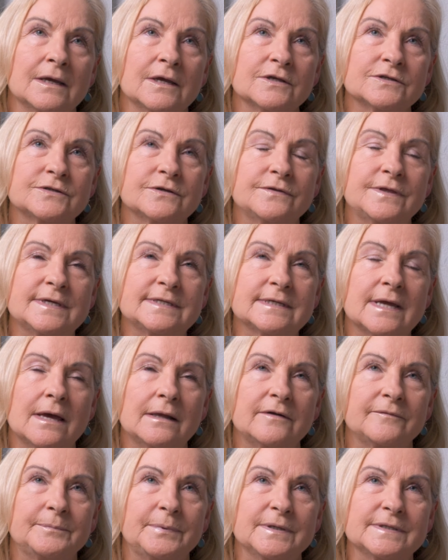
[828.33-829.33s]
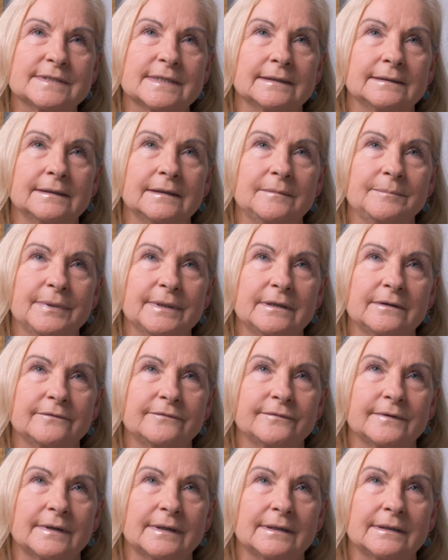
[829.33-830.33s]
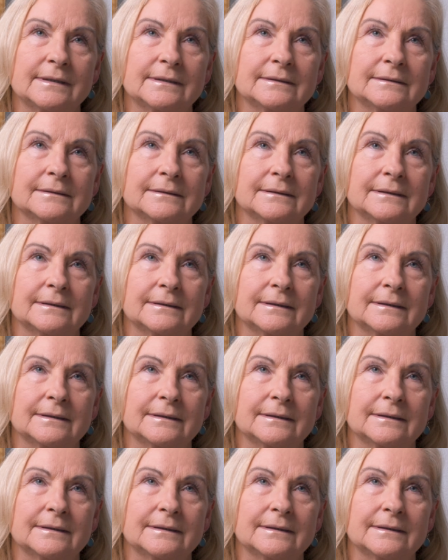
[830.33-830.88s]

So this kind of puts a little bit of a